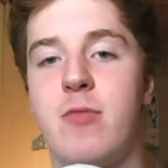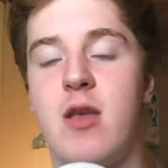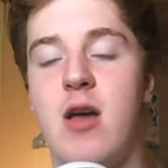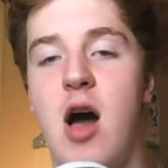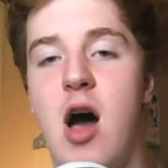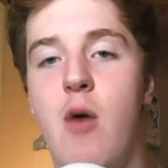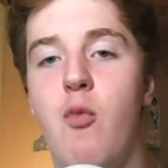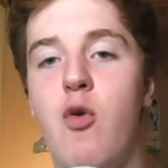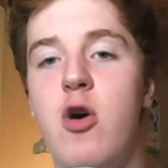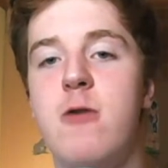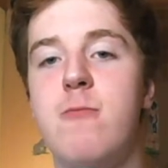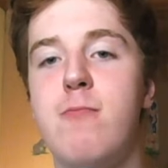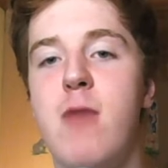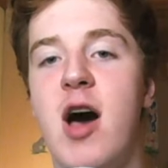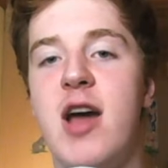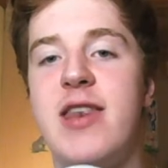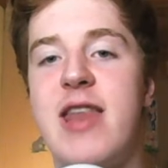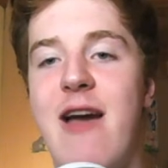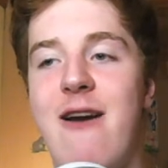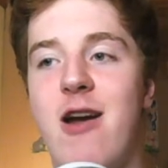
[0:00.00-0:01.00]
I wouldn't
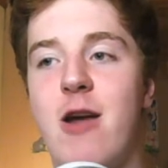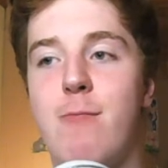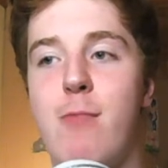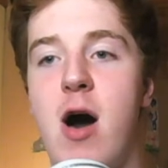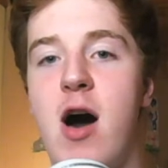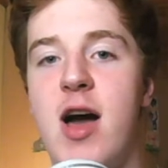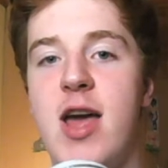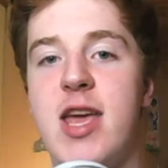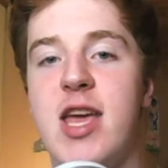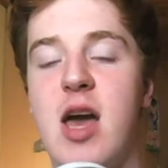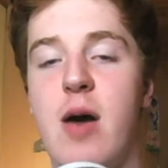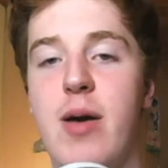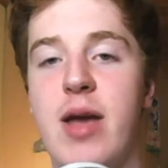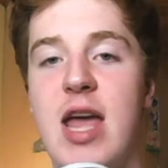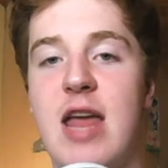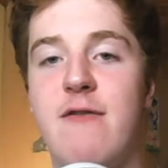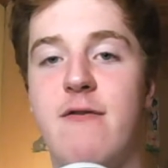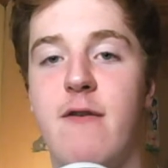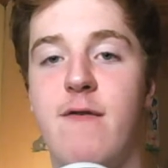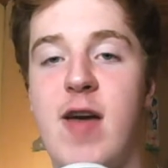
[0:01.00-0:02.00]
mind Eric Bailly coming
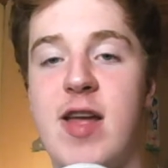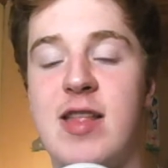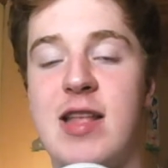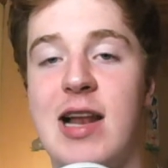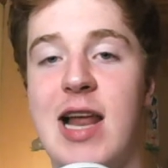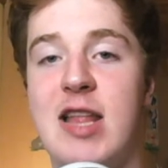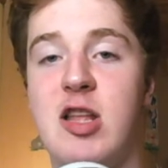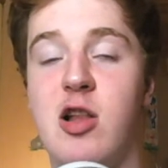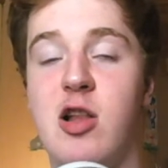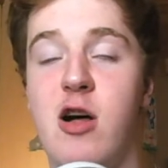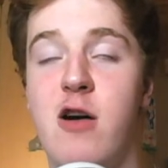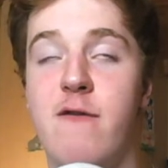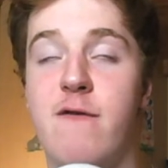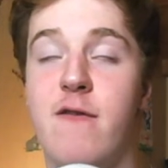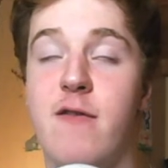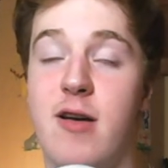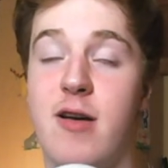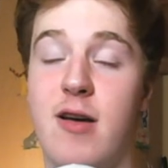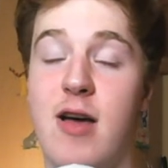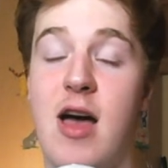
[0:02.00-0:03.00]
in for Victor Lindelof,
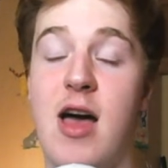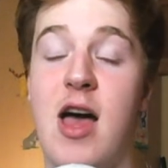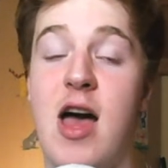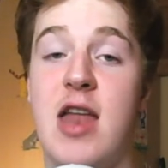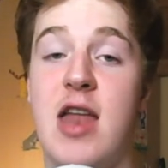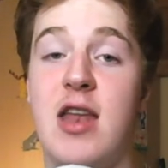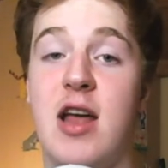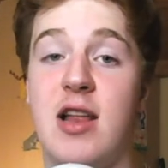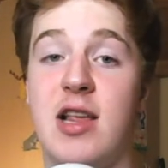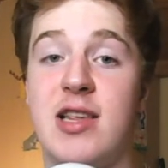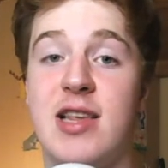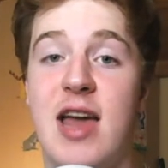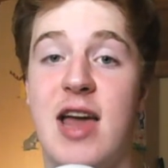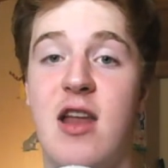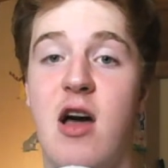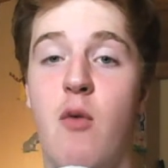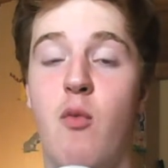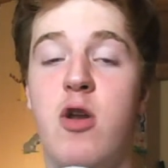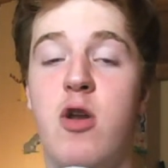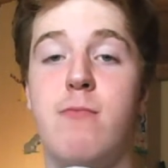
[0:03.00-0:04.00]
and I said
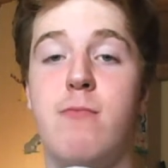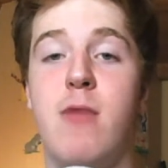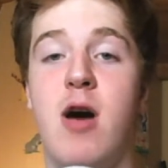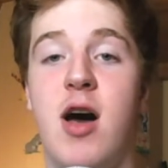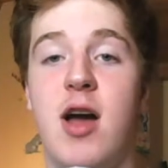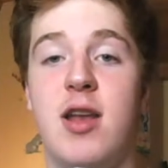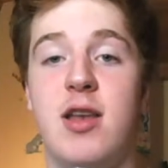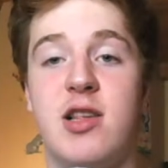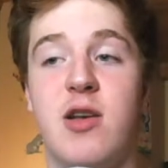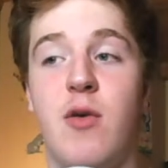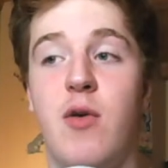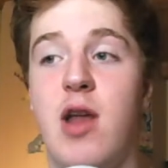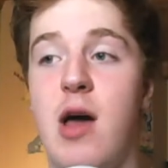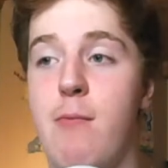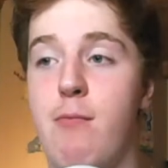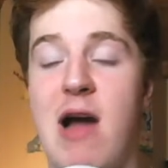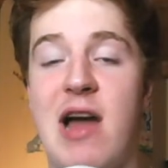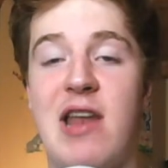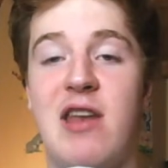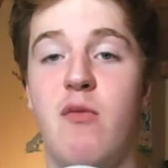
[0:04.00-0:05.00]
I wouldn't mind someone
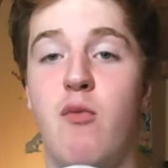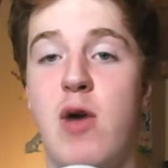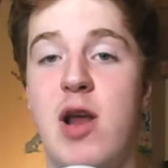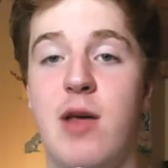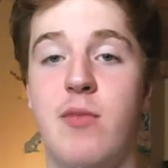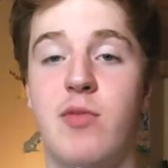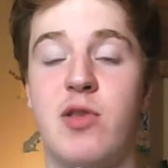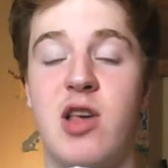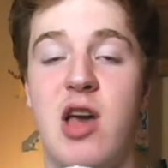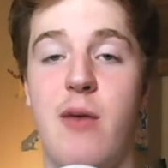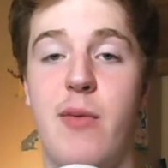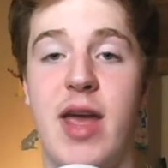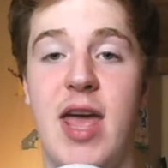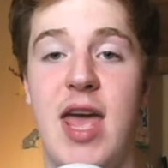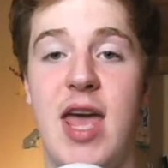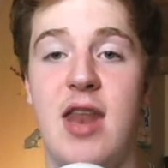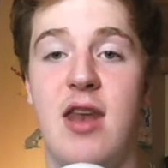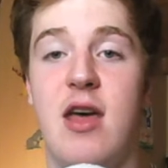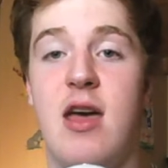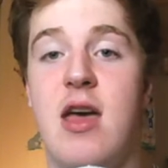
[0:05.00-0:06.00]
like Brandon Williams coming
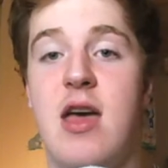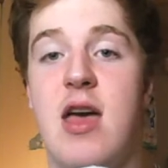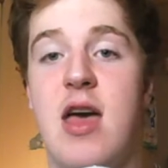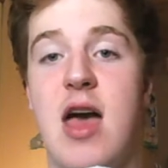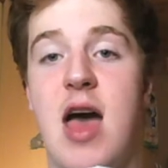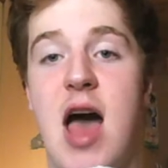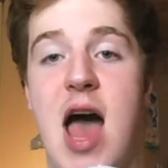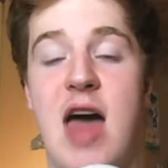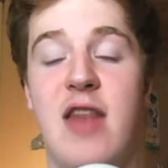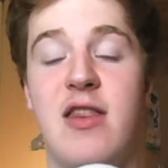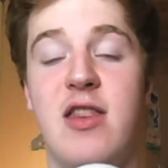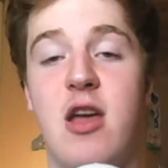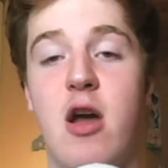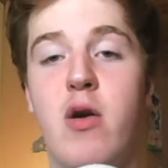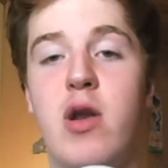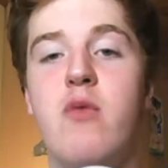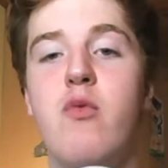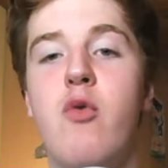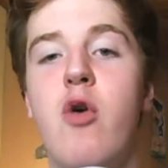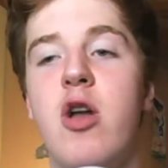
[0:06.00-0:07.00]
in. And the
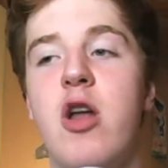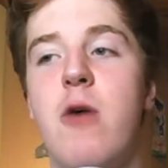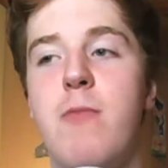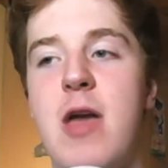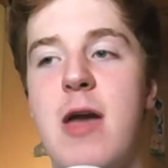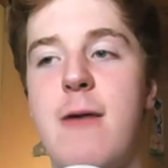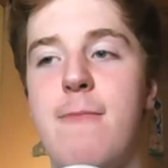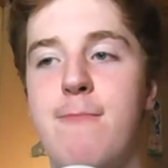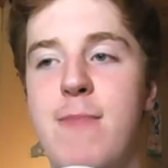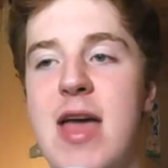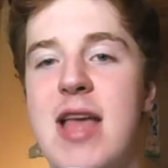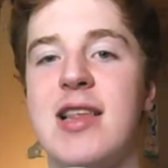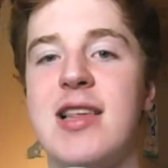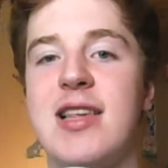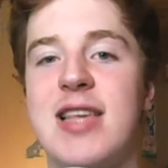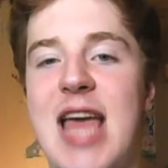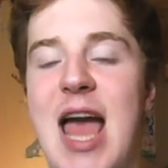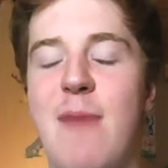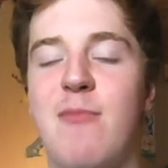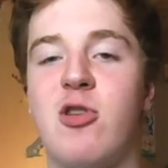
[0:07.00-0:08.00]
only one I'd be a bit
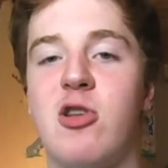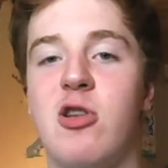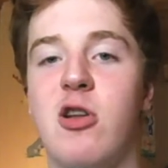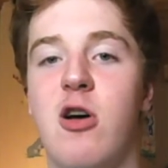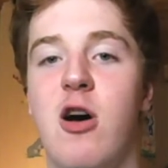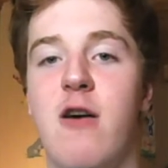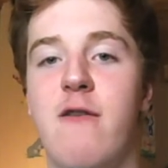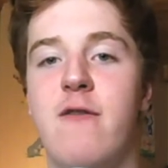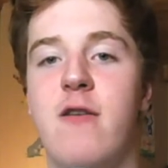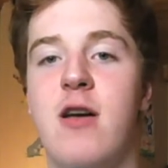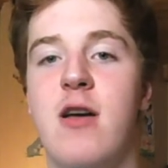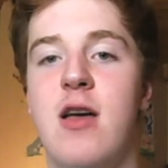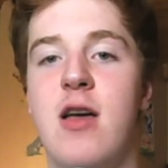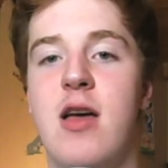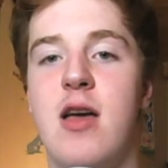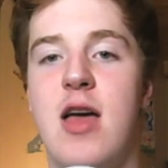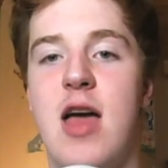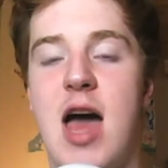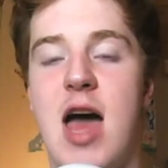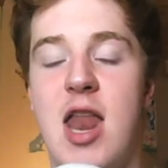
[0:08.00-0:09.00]
sceptical of,
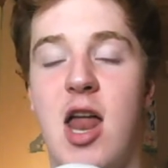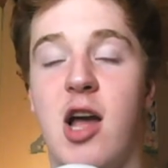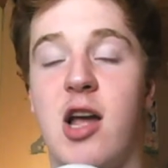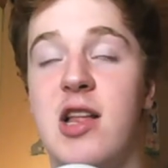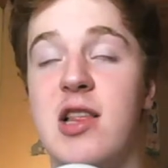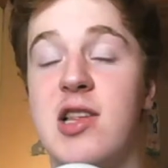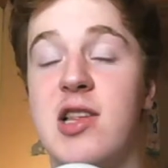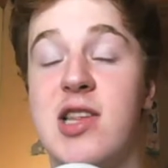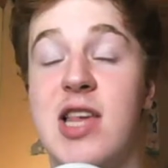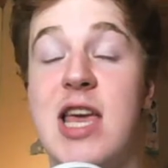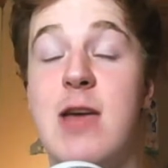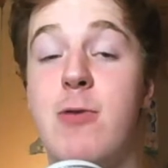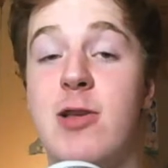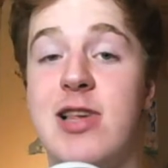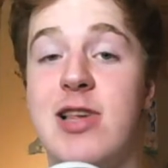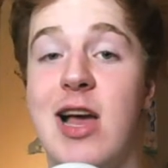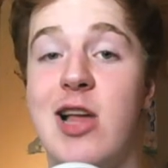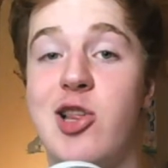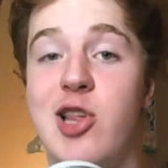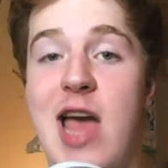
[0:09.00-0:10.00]
and I can see
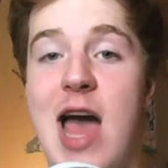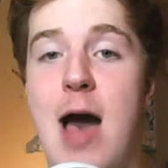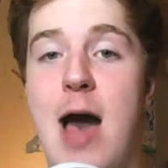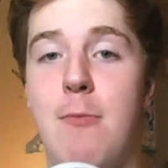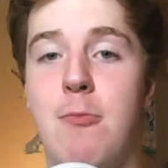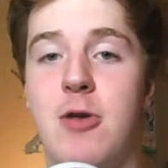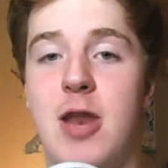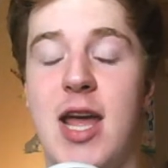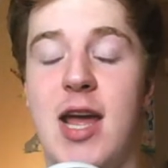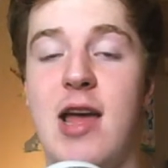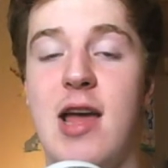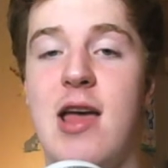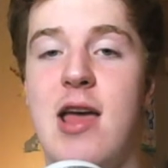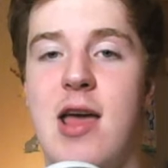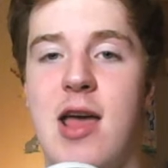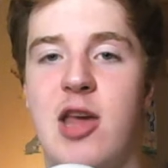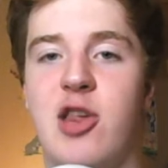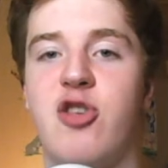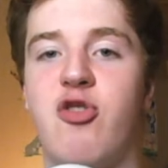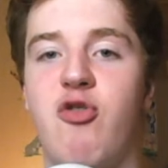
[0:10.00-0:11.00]
potentially happening,
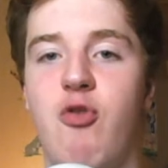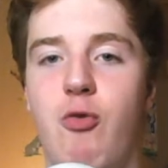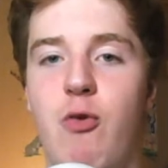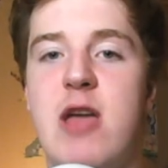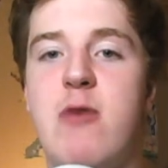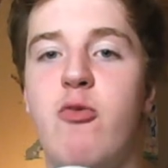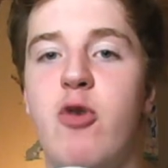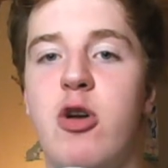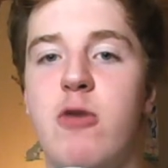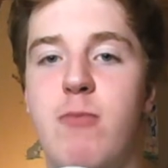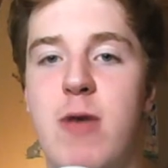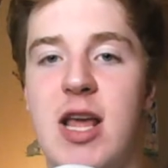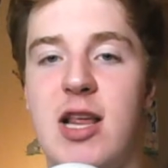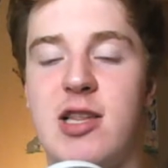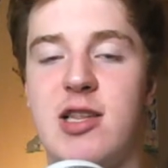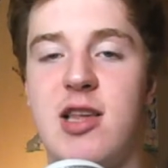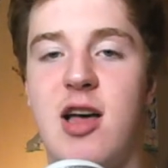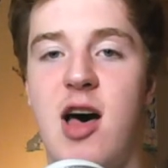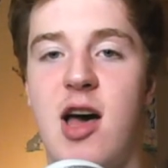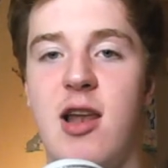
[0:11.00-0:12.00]
is Greenwood being
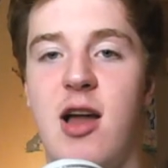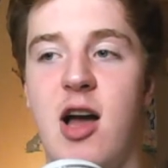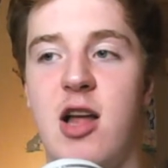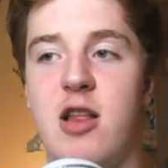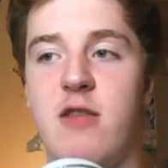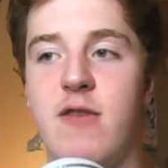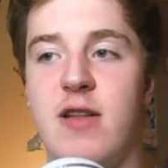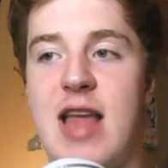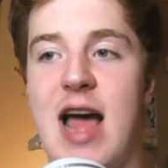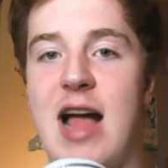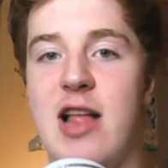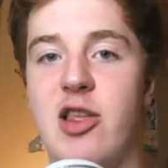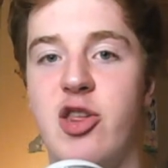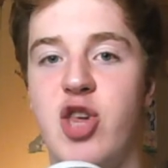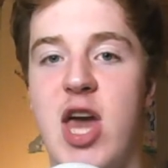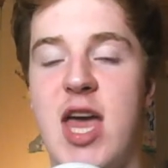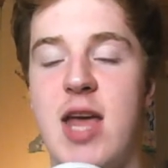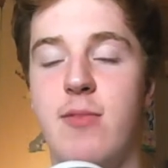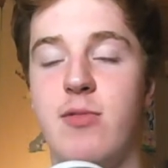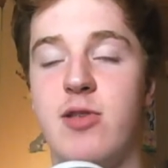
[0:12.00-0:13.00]
sidelined for Dan
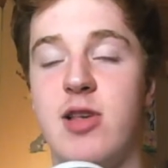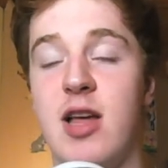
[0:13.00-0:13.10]
James.